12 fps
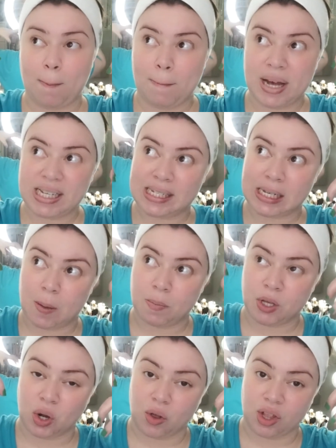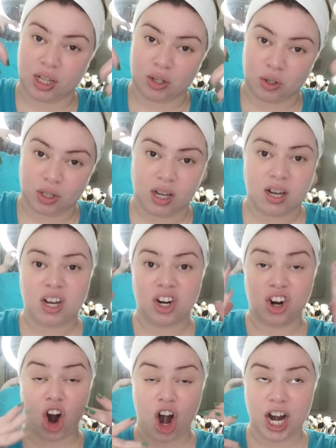mess up, you know, the little
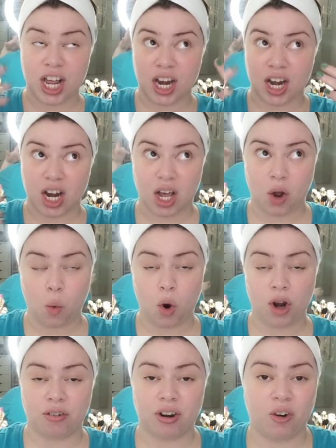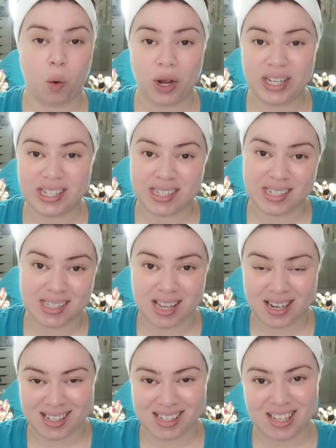garden watery oasis
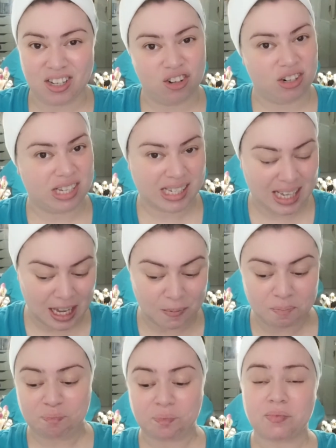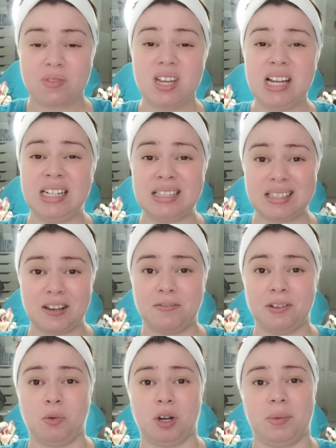that is in your skin.
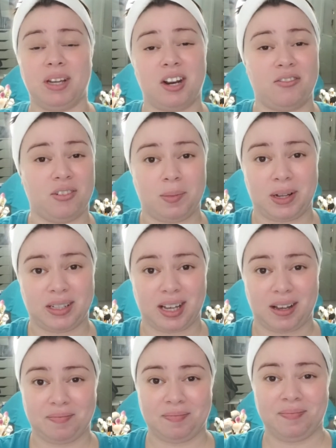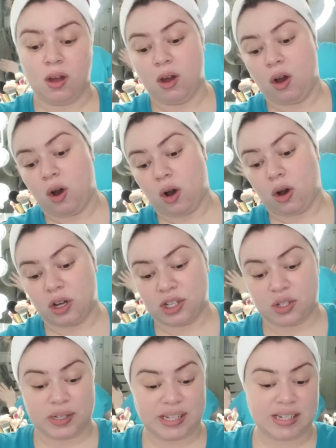Definitely want to be careful about that.
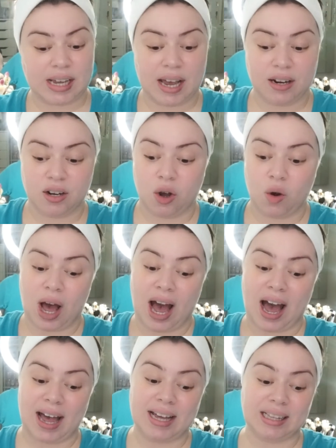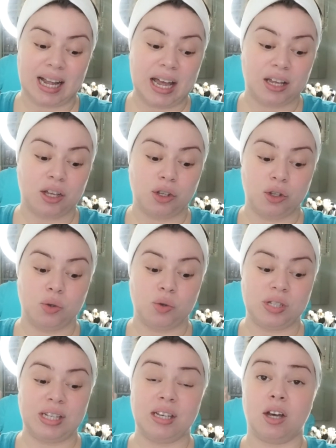Also, a side note, I like
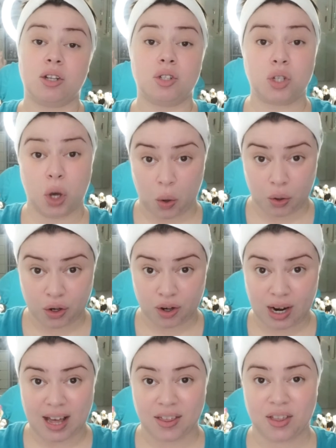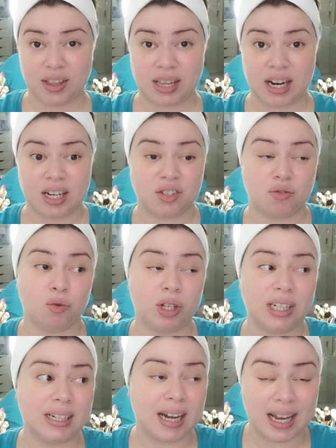using toner. I think that it's
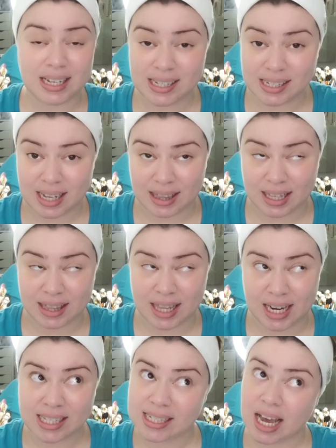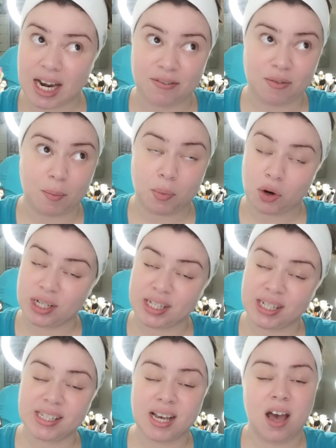really nice. I think that it's kind of
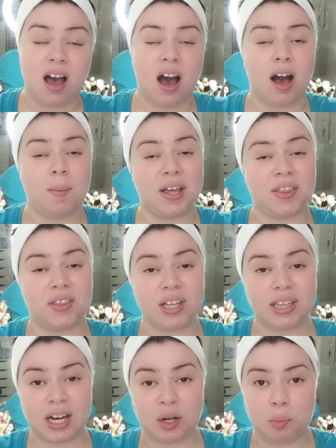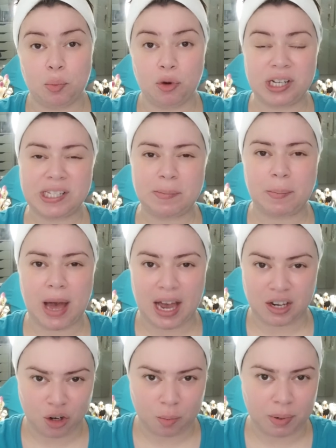important. I think that it brings
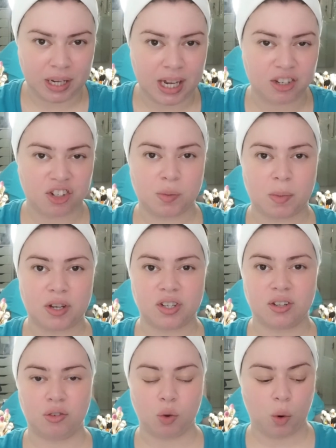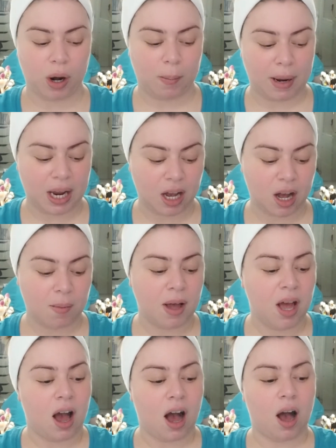back your pH, especially if you wear makeup.
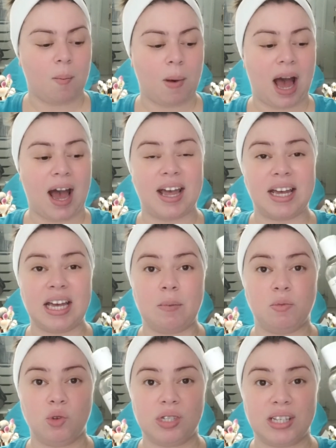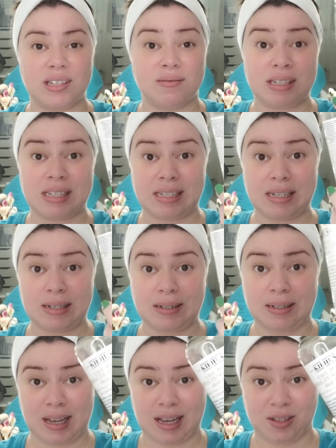I am using
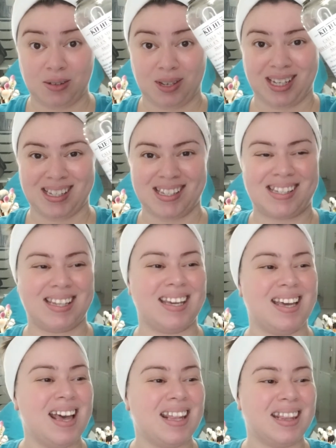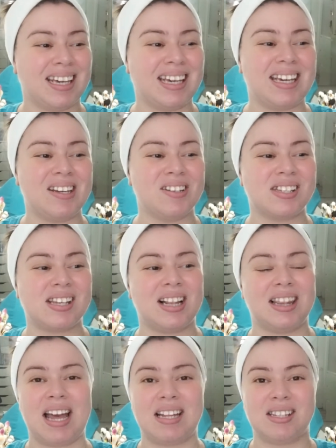still, as you can see, the Kiehl's
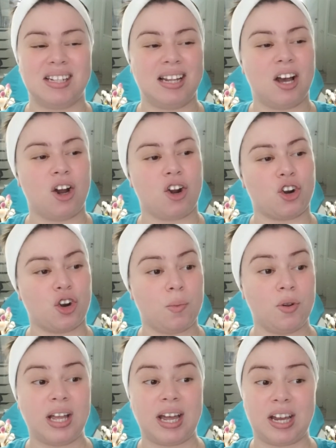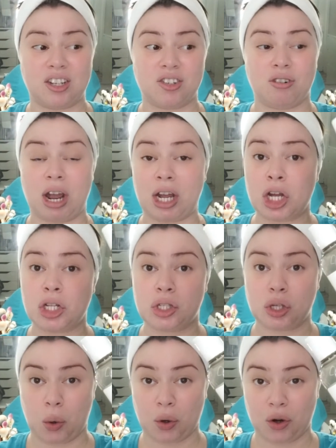Calendula Herbal Extract
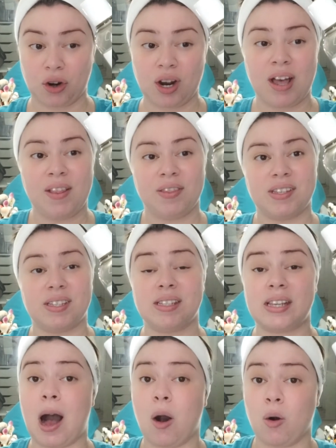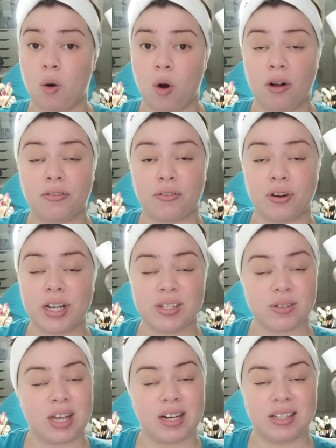Toner. This is alcohol free
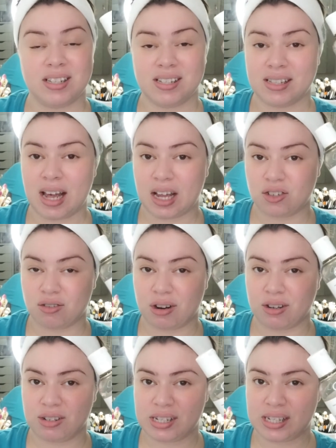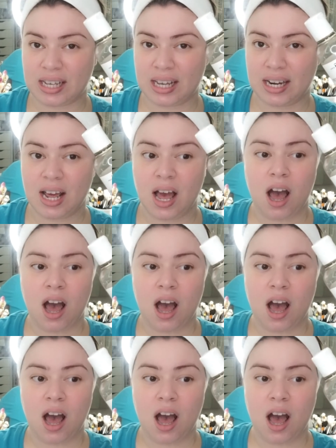so that it does not dry out your skin.